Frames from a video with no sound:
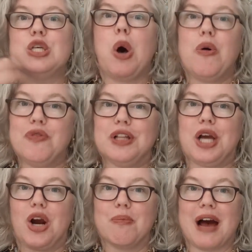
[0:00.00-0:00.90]
So
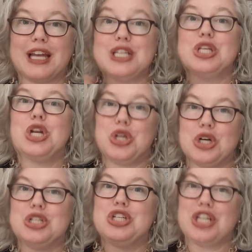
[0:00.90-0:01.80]
hopefully our mind is in a
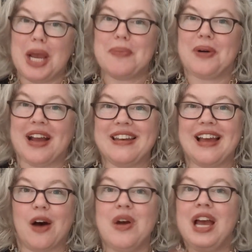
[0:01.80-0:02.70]
good shape right
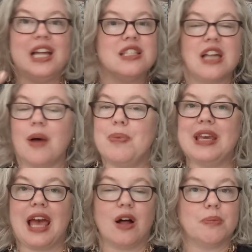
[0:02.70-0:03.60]
now. It's not
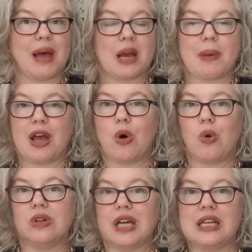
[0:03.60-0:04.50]
being held back by
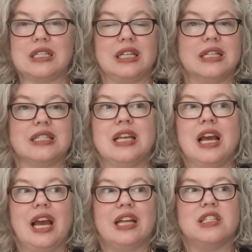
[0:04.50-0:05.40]
old ideas.
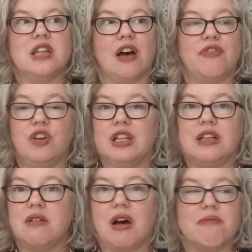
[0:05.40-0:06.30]
It's not
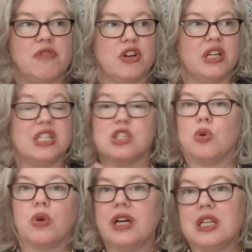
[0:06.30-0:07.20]
feeling very
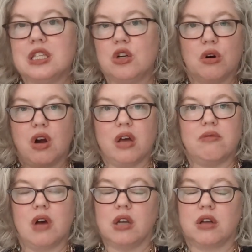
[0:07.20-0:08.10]
disoriented or
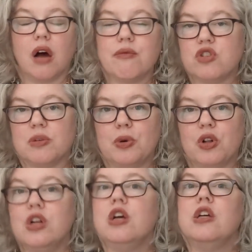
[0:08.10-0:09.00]

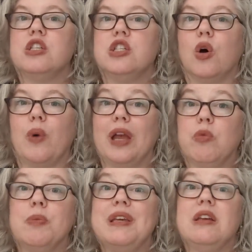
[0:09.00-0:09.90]
uncomfortable. So
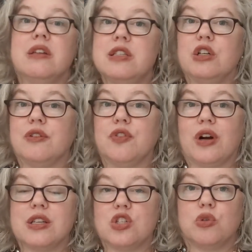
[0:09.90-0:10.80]
it will be easier
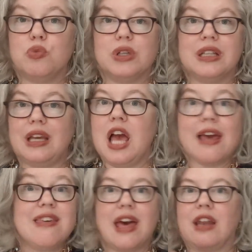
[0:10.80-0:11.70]
for us to really
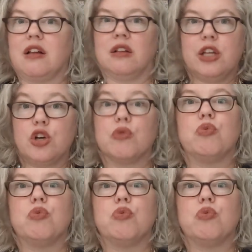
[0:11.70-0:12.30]
get a clear